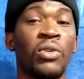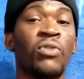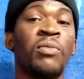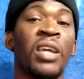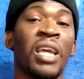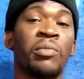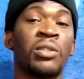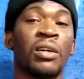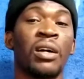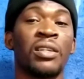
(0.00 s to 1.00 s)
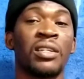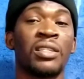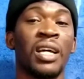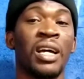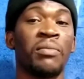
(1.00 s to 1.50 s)
You will be able to
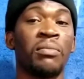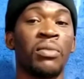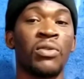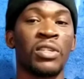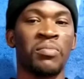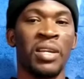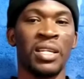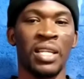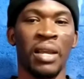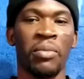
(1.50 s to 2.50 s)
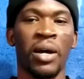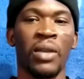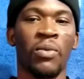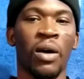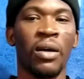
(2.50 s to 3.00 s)
understand most basic
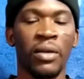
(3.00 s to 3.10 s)
Patwa.